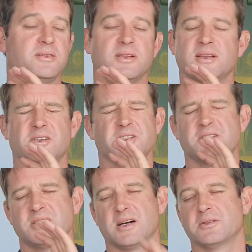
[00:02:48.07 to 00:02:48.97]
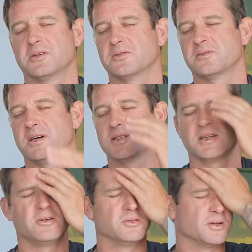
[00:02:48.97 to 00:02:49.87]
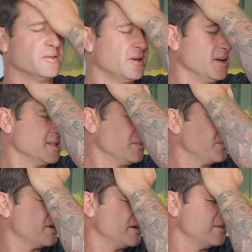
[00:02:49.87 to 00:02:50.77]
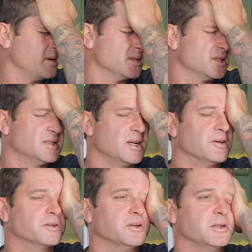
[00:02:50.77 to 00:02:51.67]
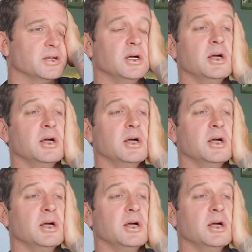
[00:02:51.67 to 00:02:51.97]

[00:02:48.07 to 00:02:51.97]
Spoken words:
They're just so good rods. All the Horizon Pro rods are so good.